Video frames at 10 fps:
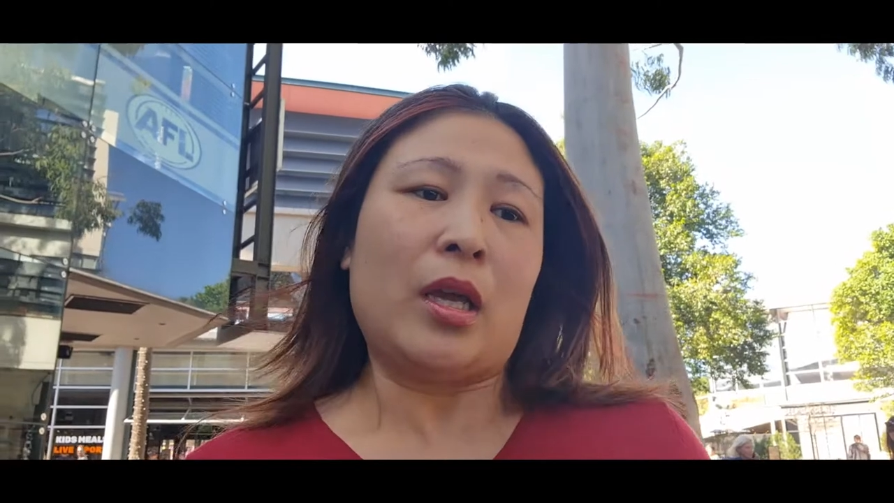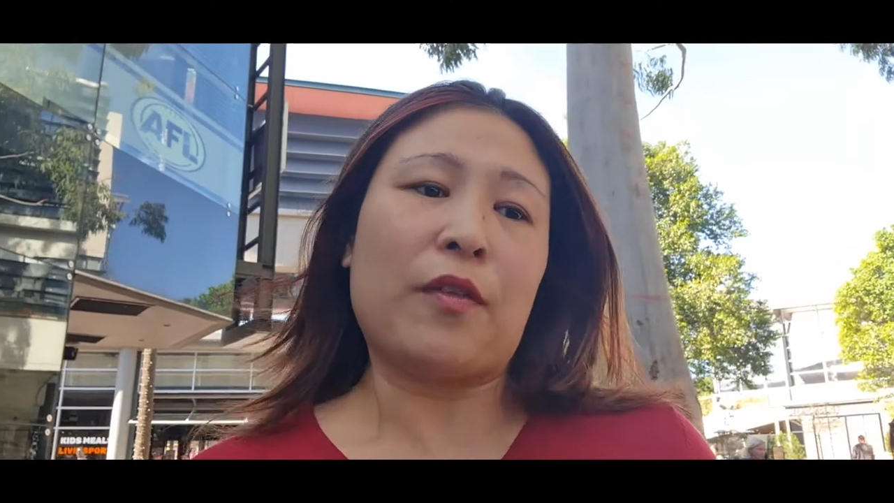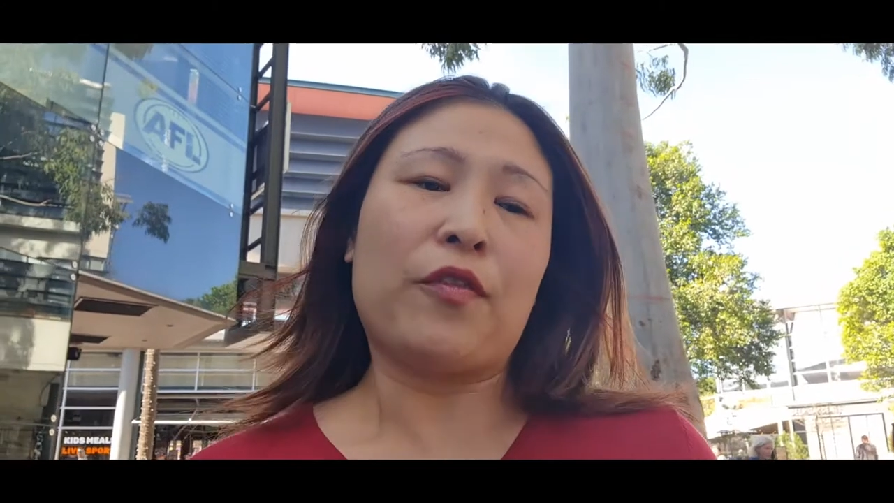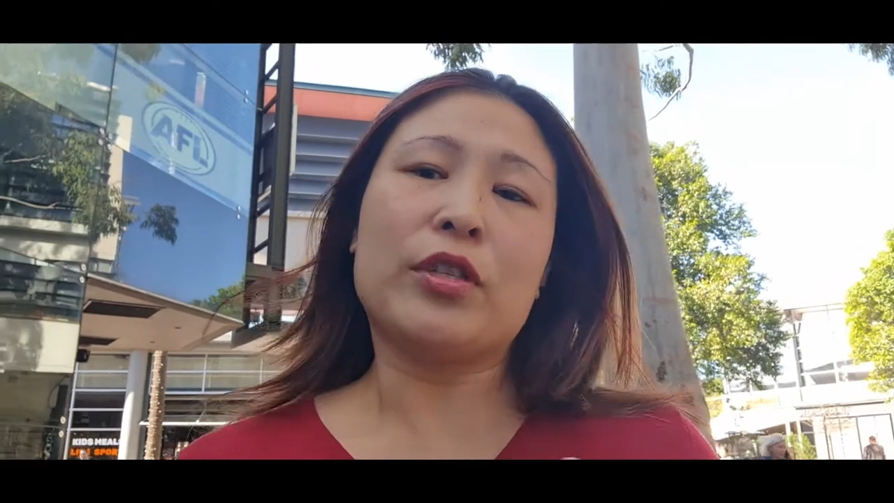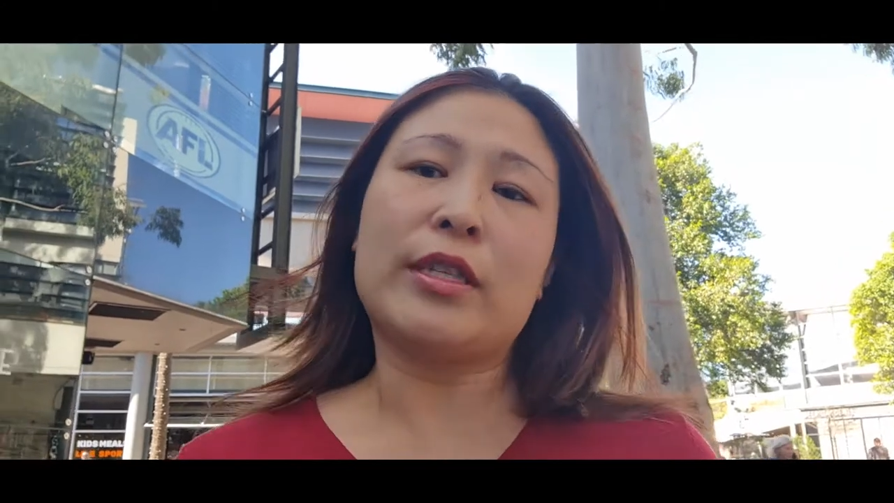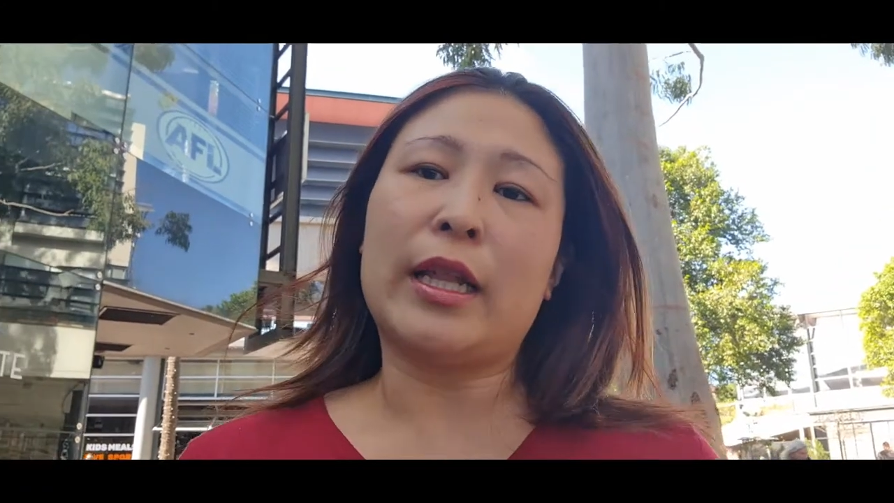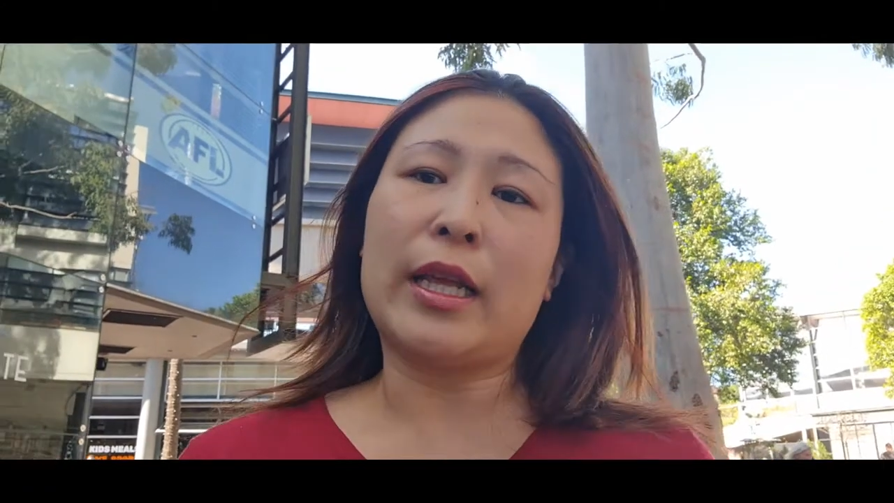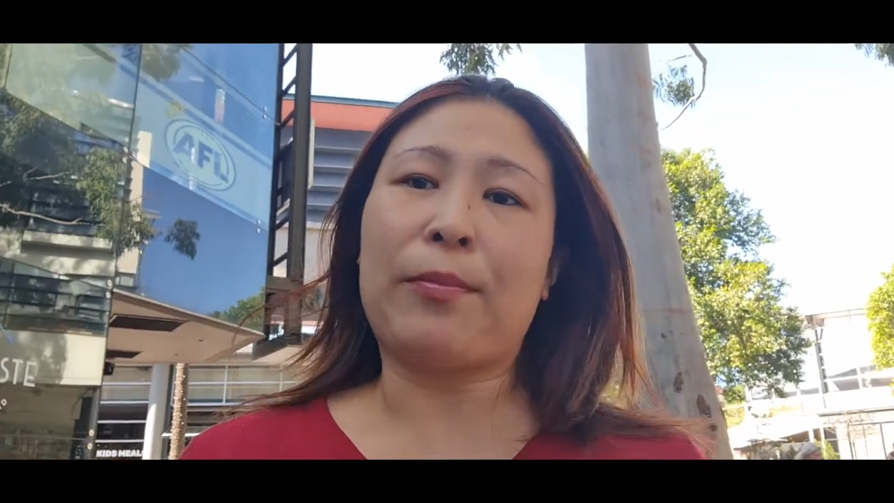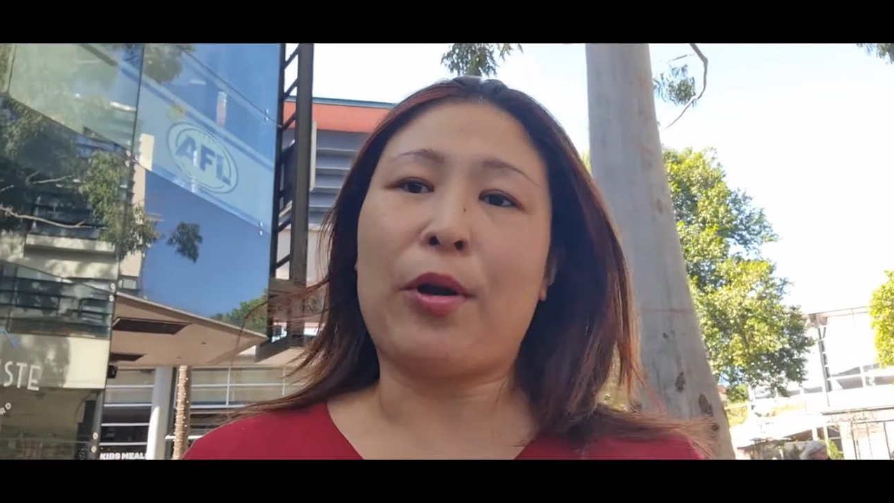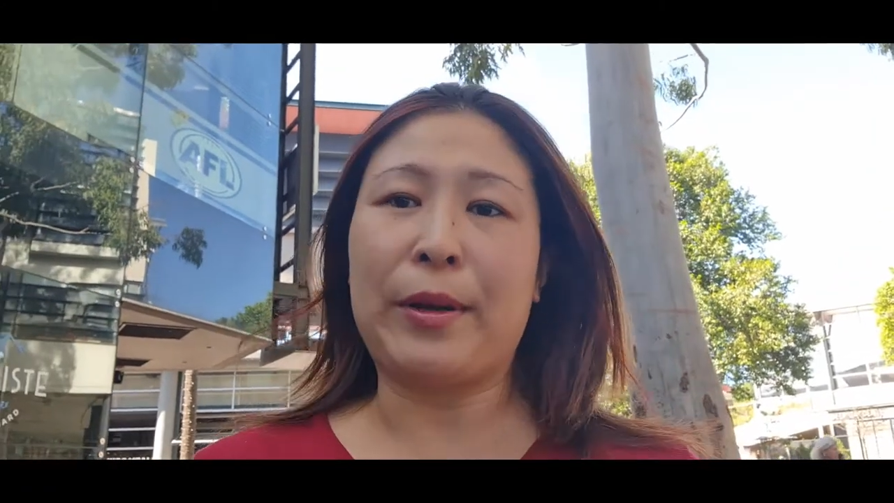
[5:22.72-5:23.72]
if you're
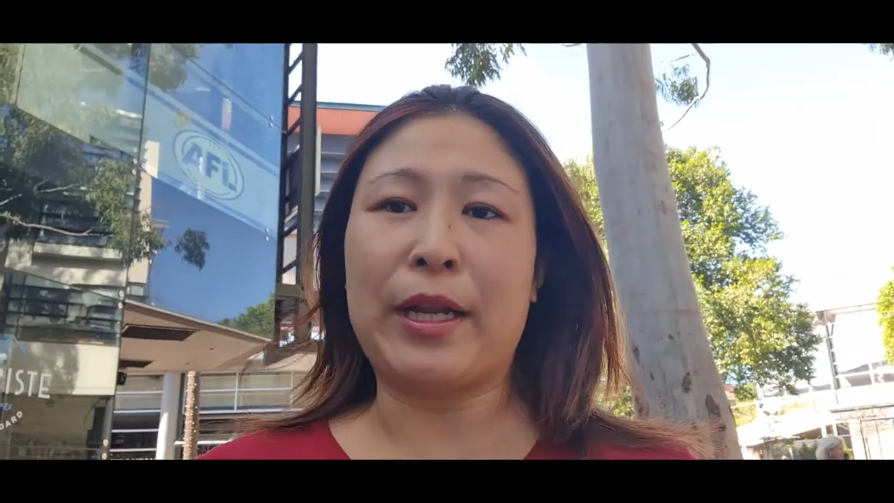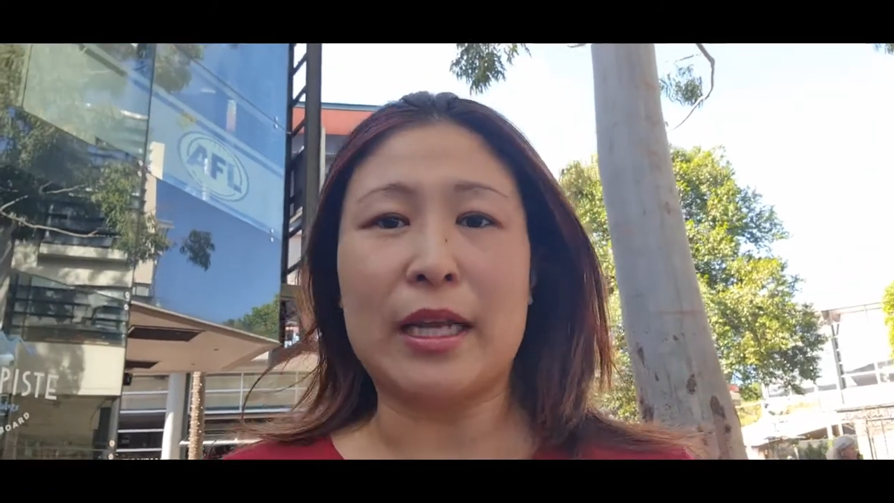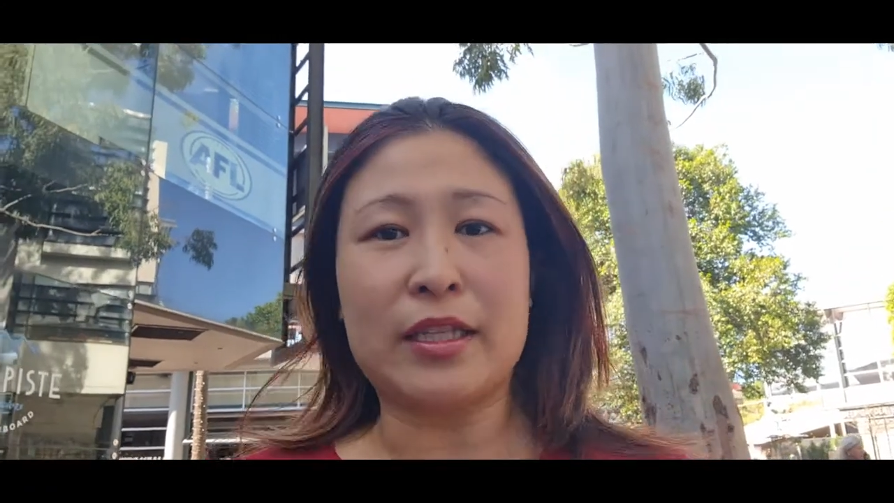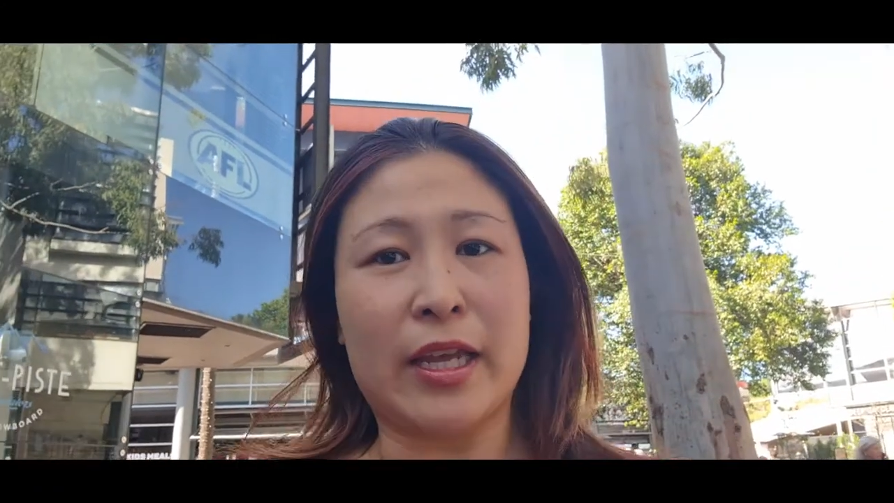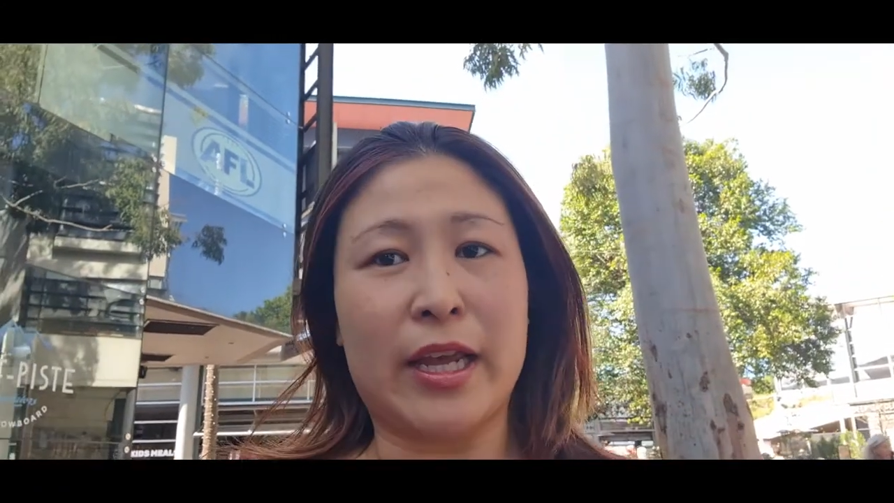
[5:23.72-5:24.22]
selling a property that's